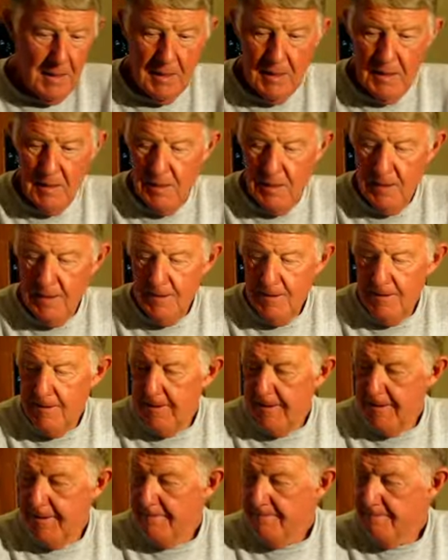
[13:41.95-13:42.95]
And then
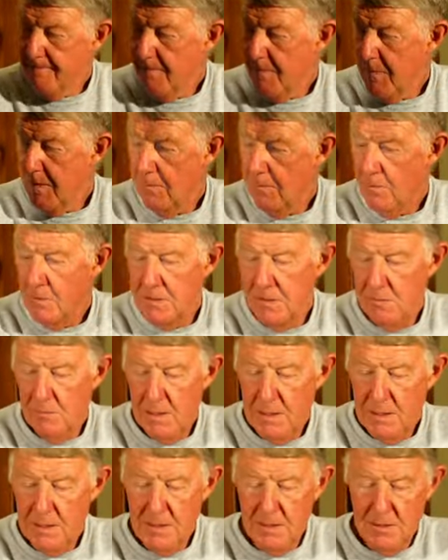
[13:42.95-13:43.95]
what you
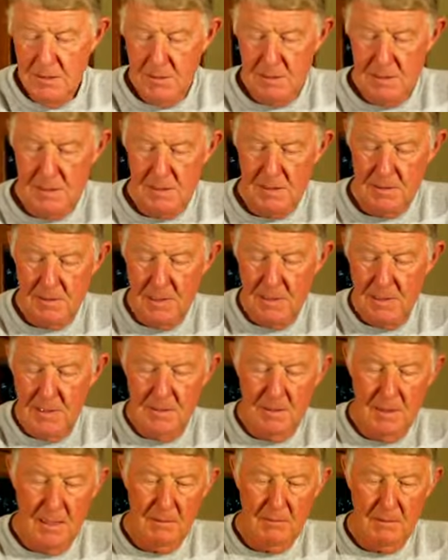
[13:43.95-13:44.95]
want to do is,
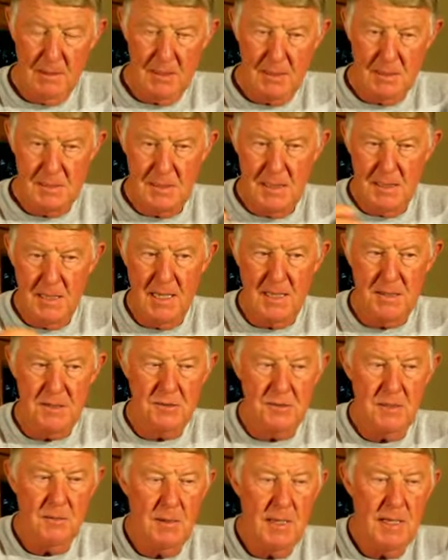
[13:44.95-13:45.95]
like you say, add
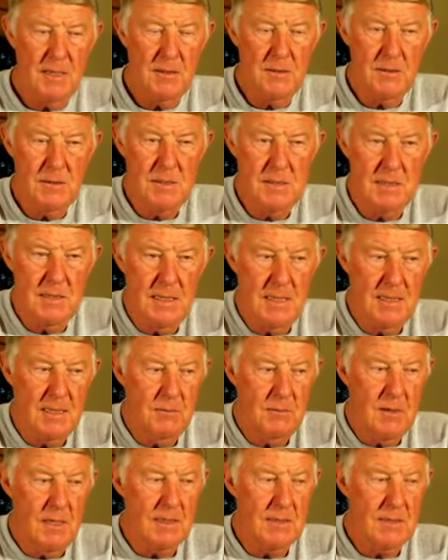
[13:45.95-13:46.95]
your tomatoes. And then
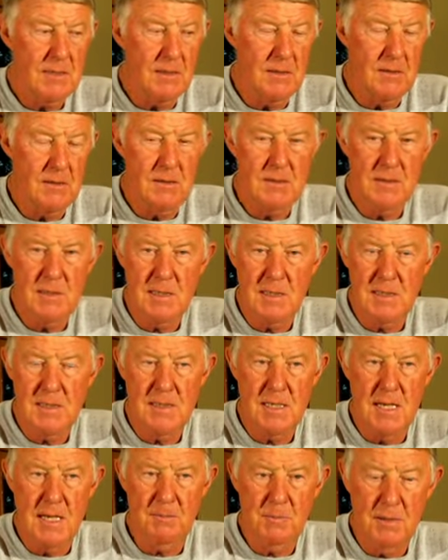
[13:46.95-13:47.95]
you want to start
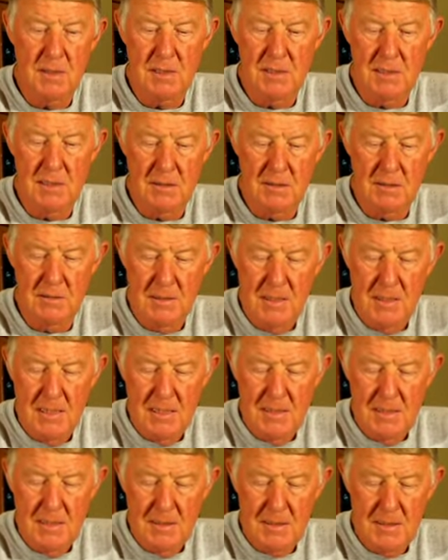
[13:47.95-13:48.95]
sampling your
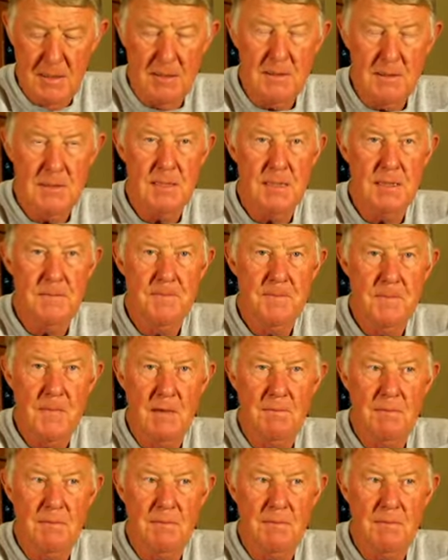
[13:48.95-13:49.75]
salsa.